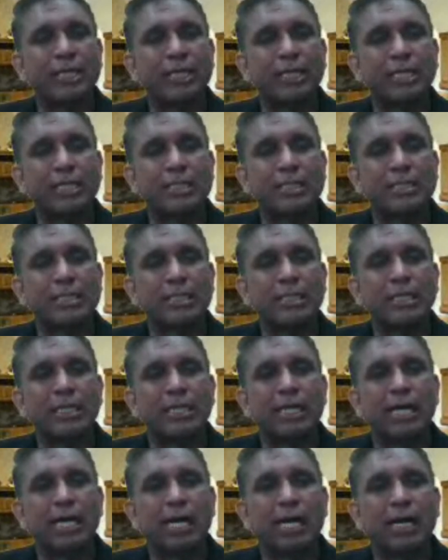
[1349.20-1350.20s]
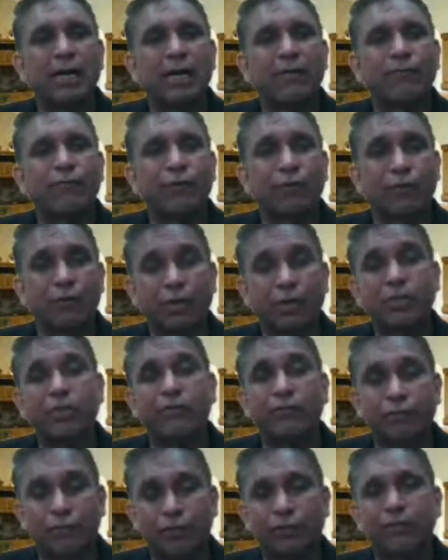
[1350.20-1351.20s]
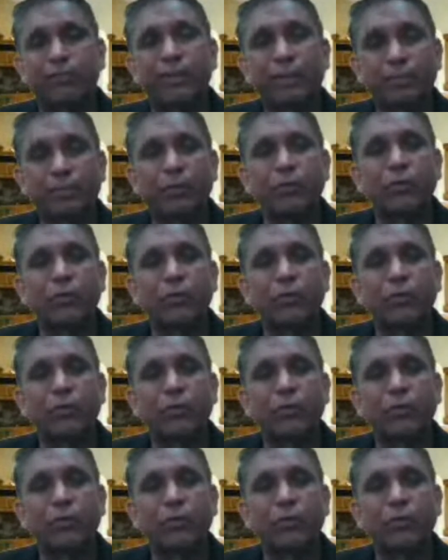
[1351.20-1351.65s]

is, for the people who